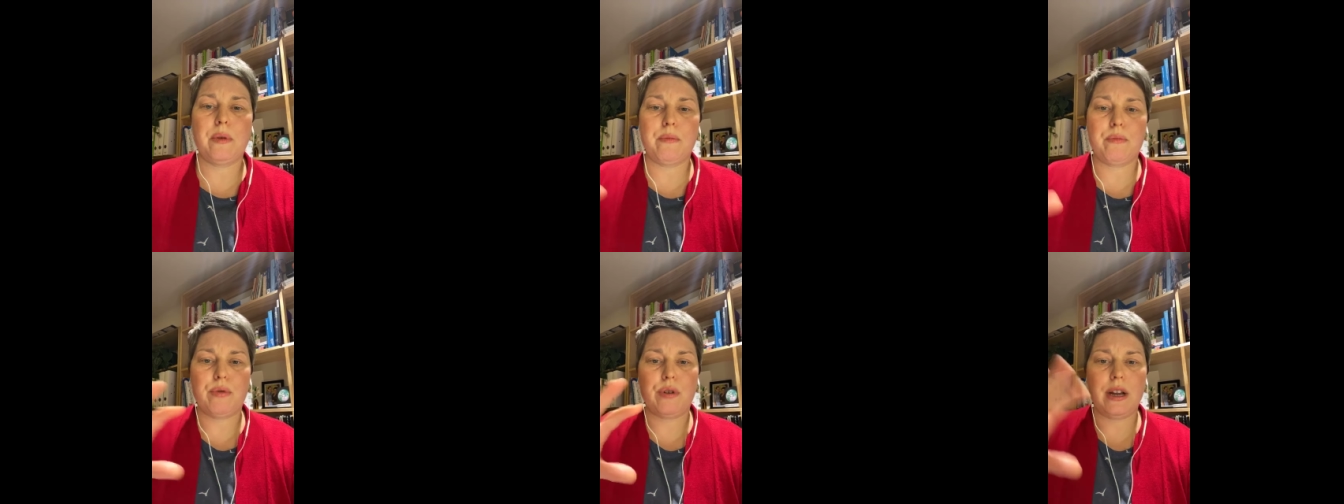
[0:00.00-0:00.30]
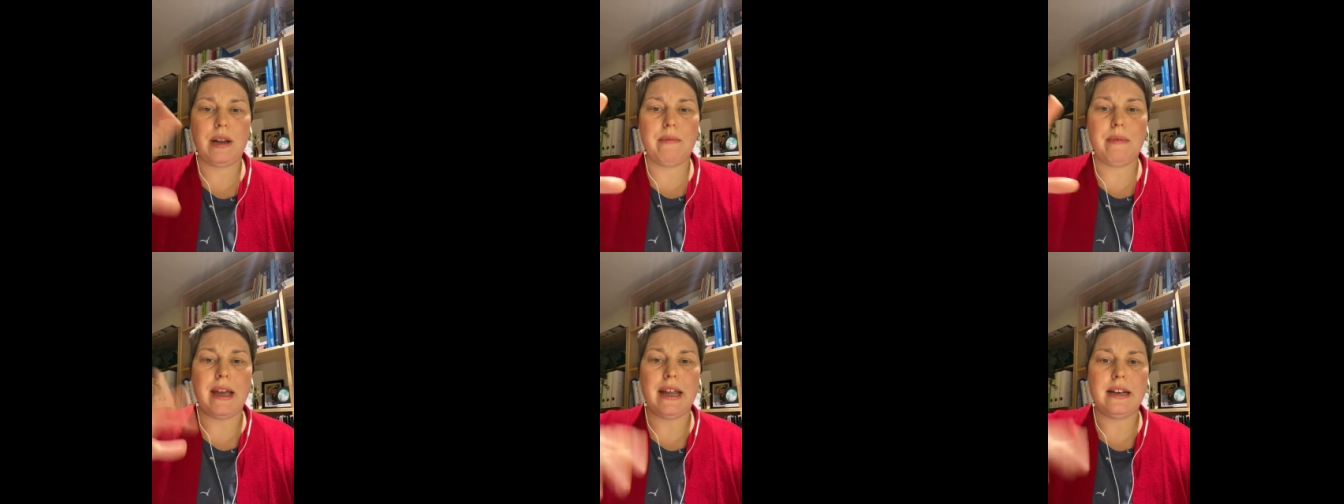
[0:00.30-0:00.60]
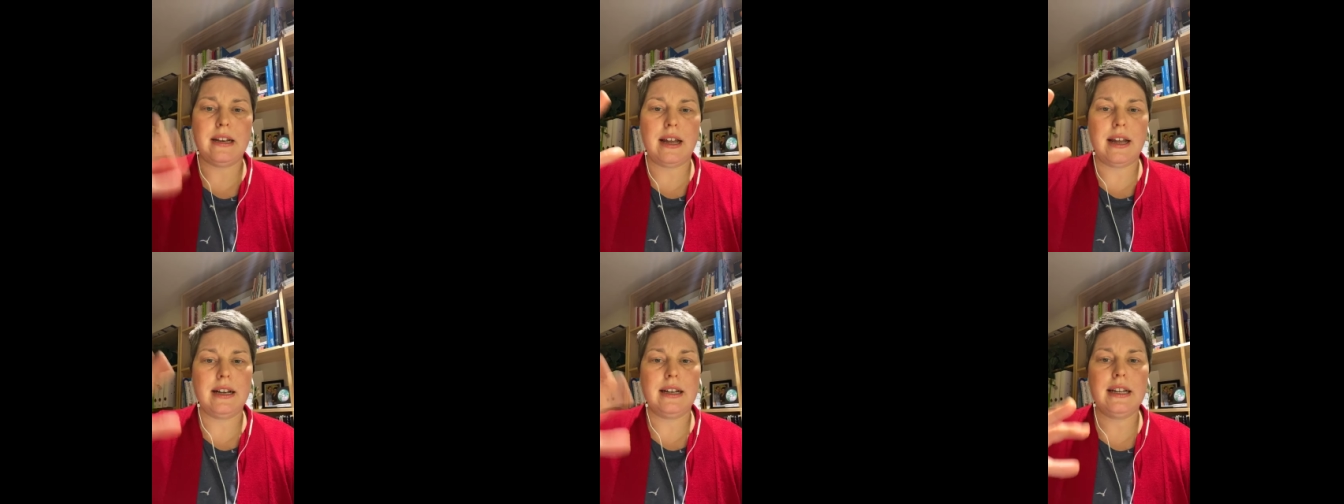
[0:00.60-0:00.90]

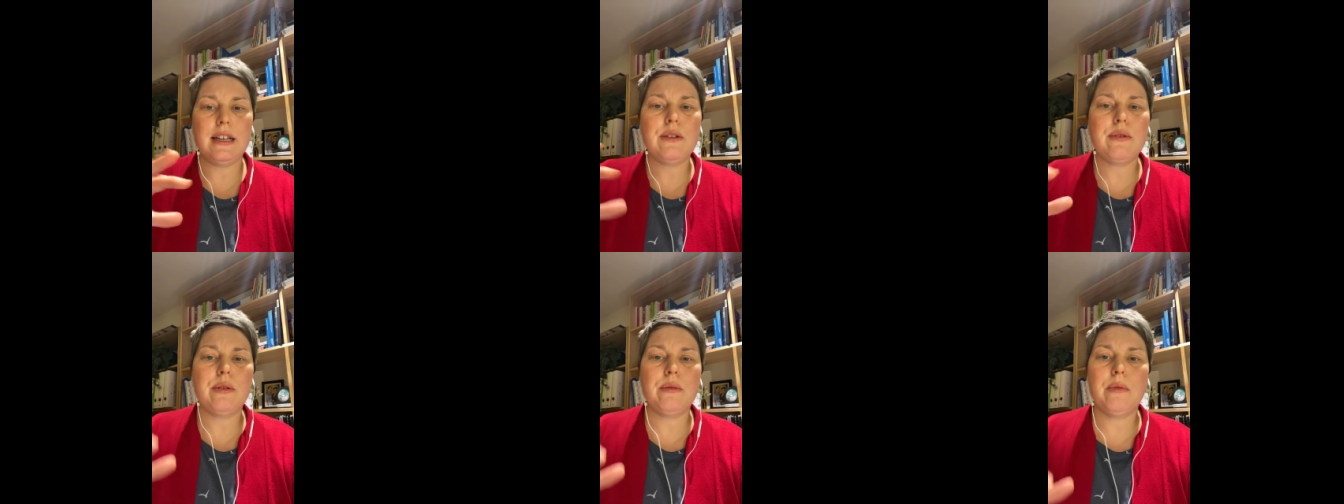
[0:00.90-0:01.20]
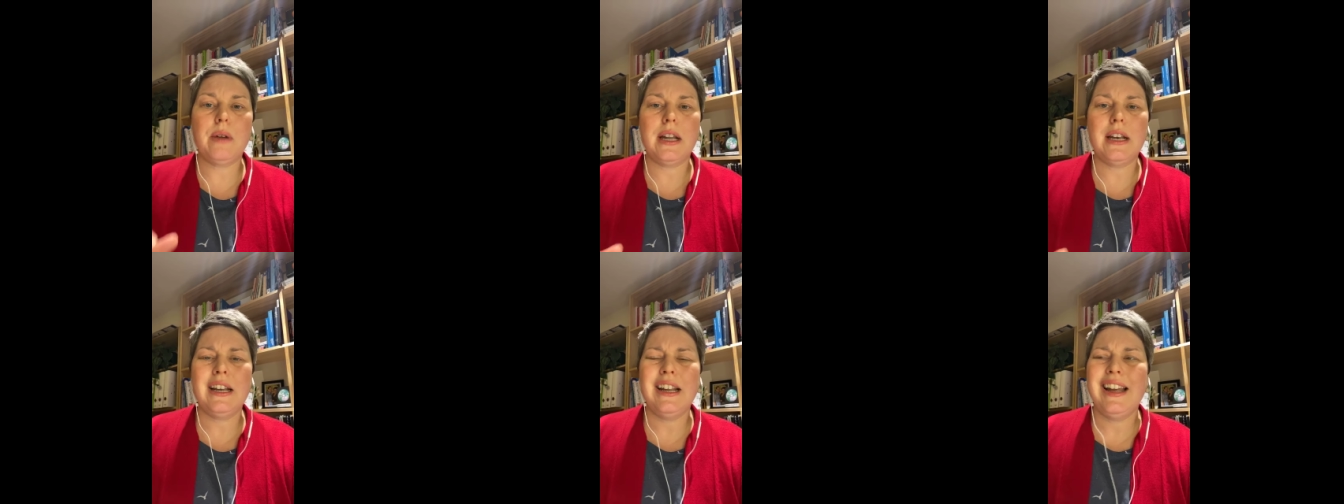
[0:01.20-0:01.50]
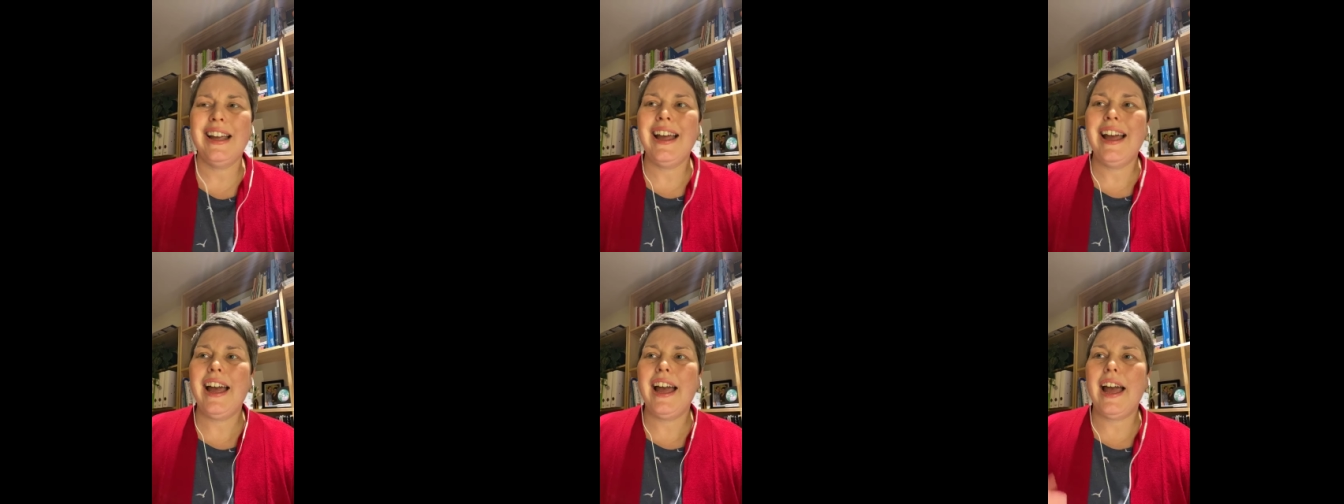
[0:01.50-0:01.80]
pre-made like liquid one,
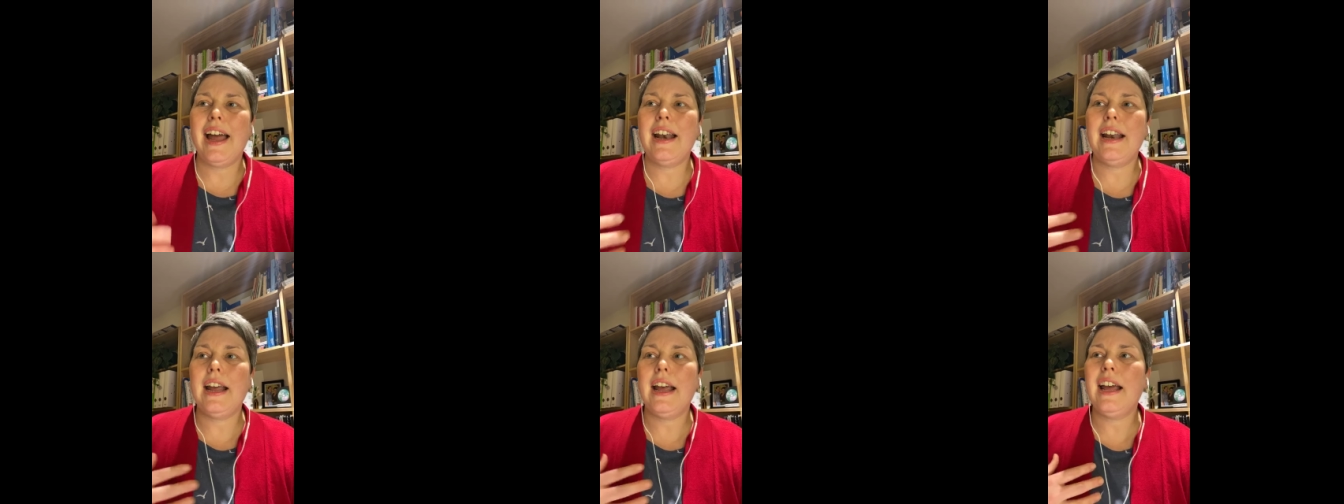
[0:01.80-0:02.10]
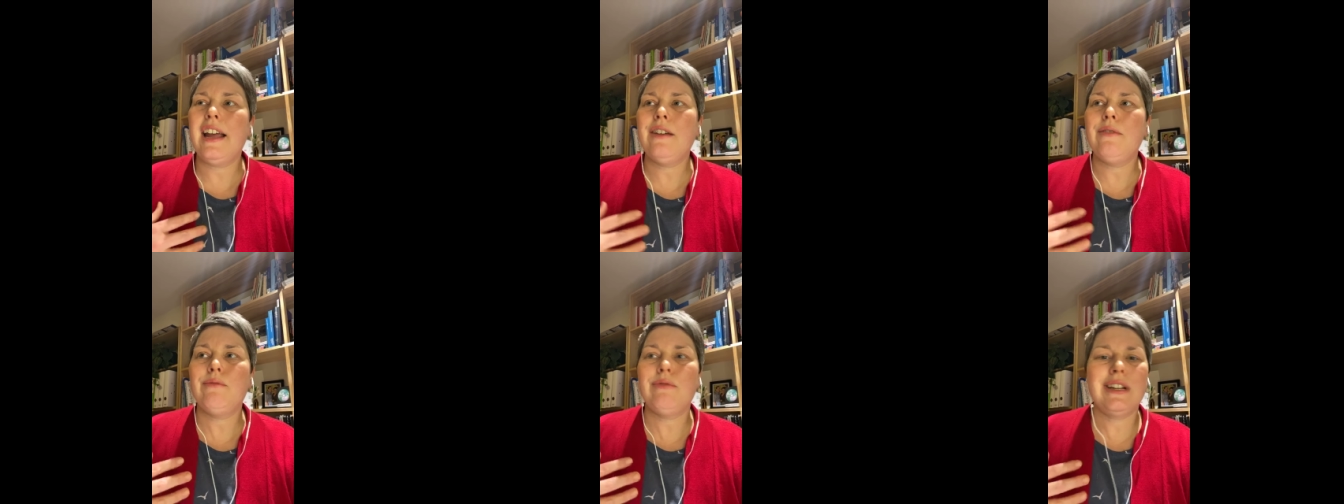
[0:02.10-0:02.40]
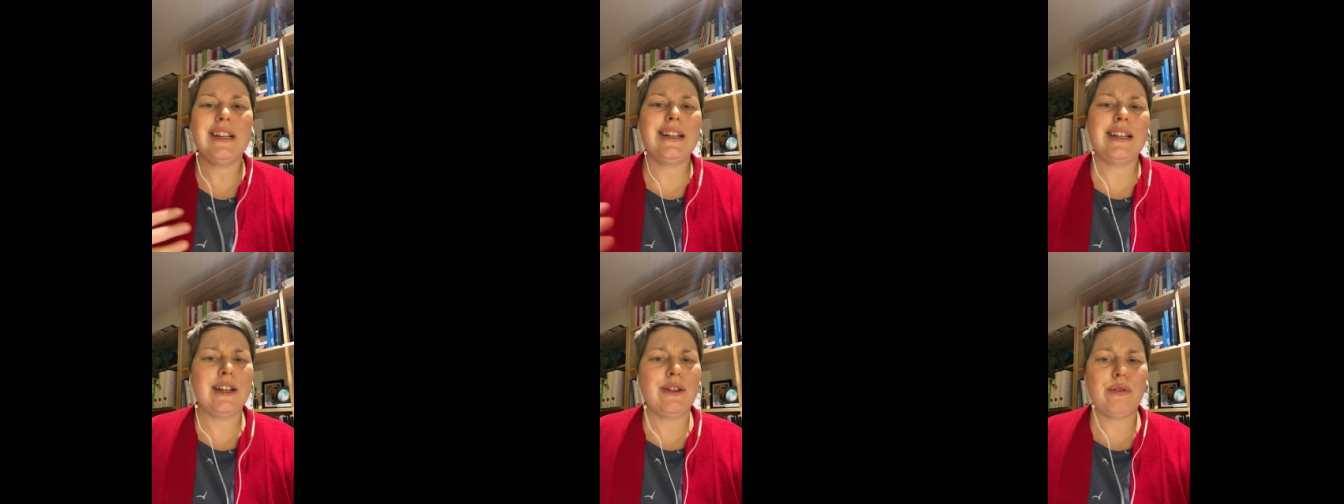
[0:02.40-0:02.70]
and it had
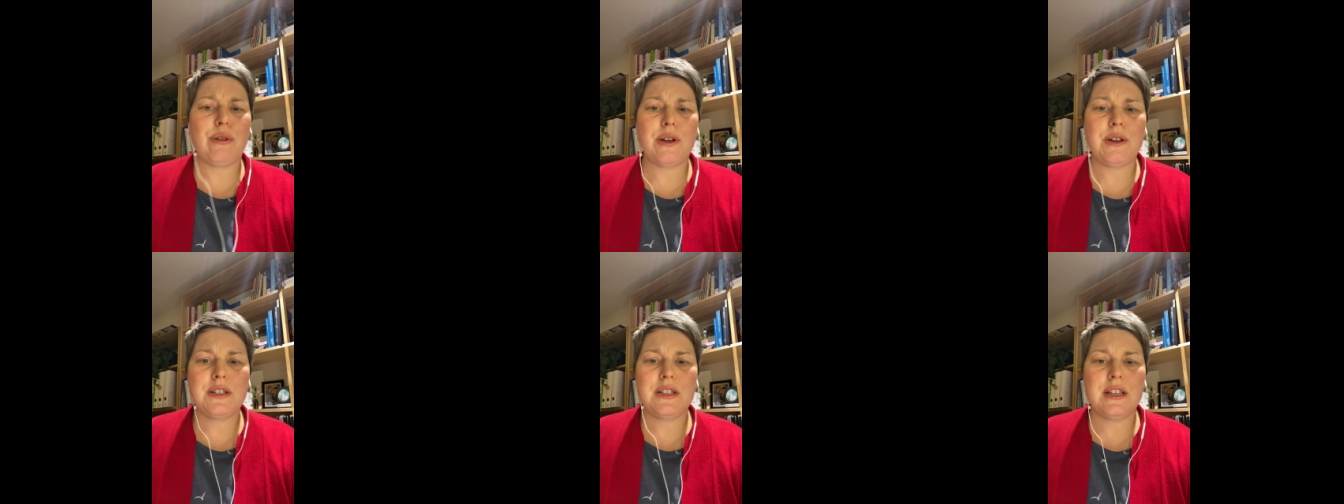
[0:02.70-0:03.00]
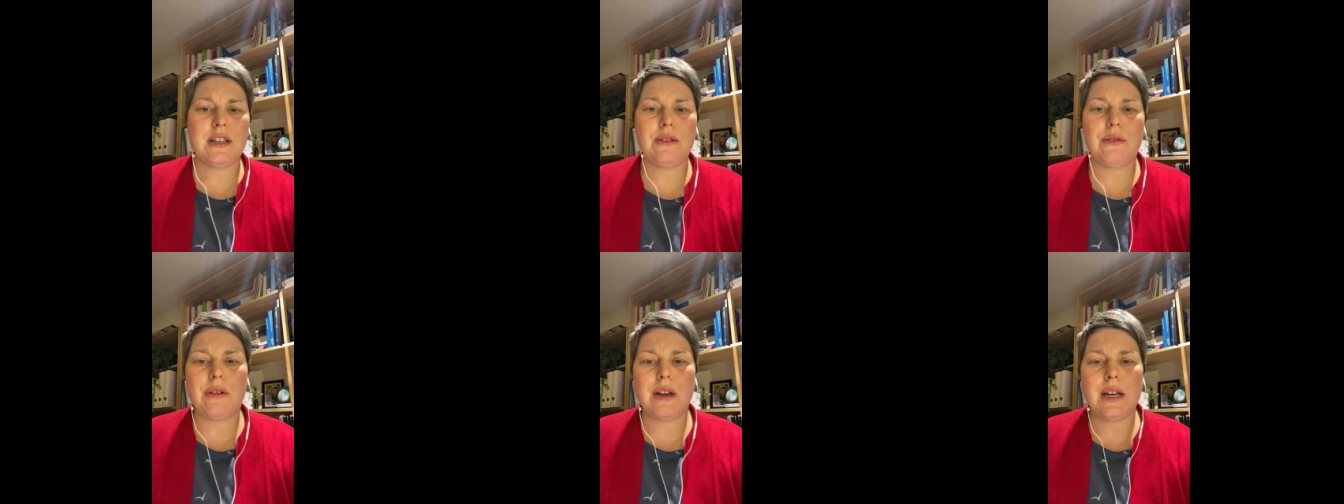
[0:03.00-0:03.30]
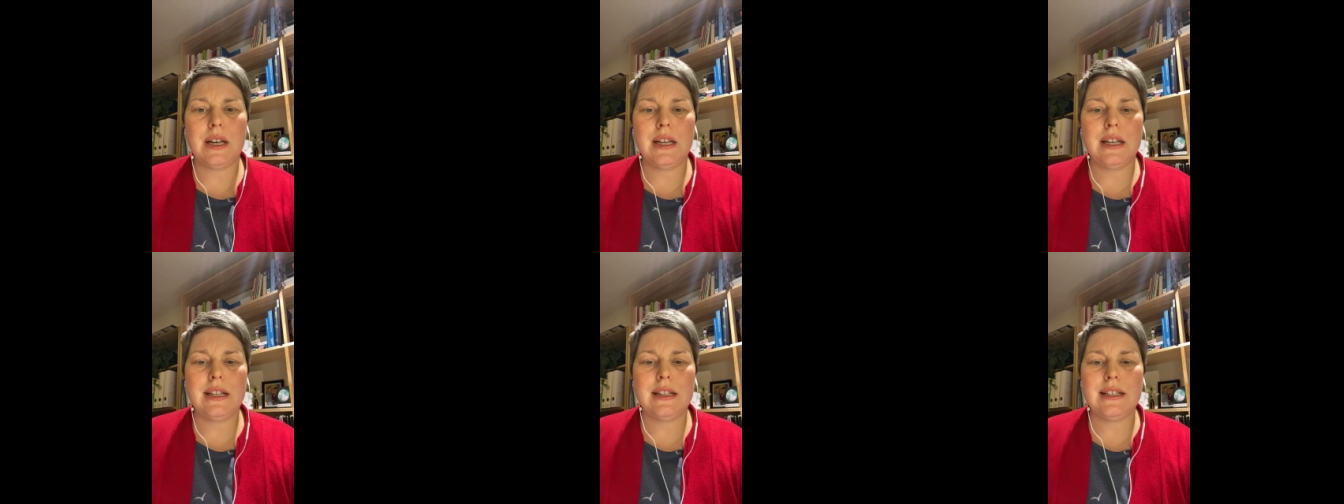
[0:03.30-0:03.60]
really gross
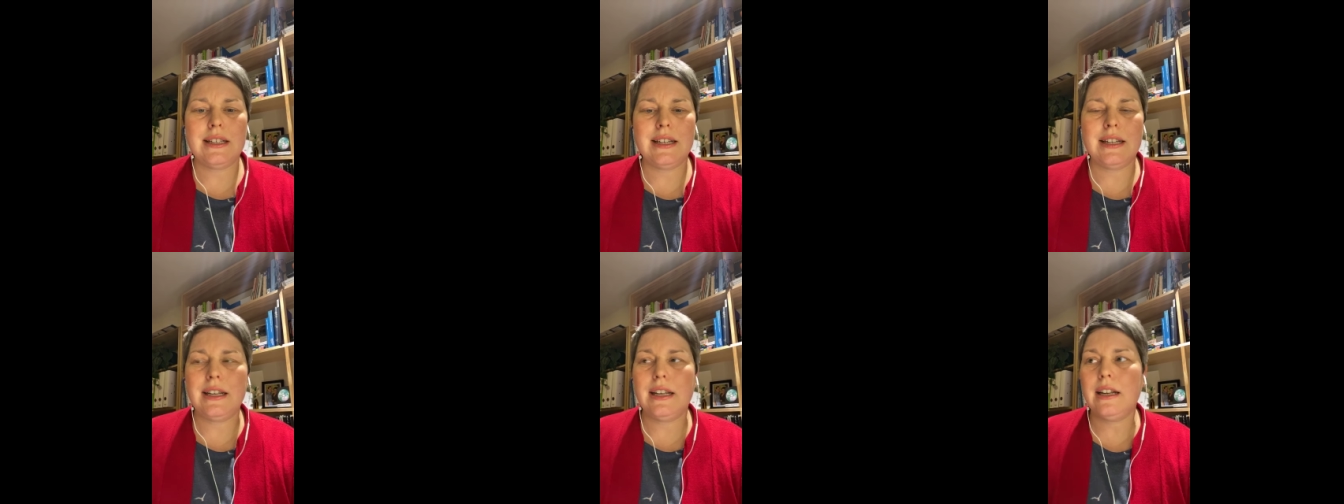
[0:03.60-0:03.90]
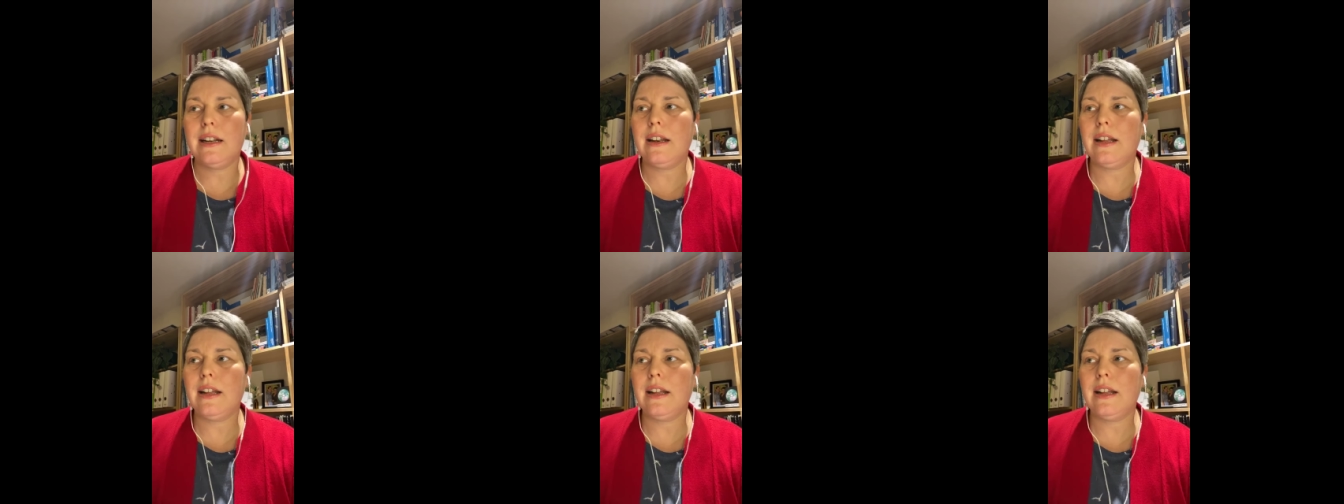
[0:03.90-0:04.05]
ingredients in it.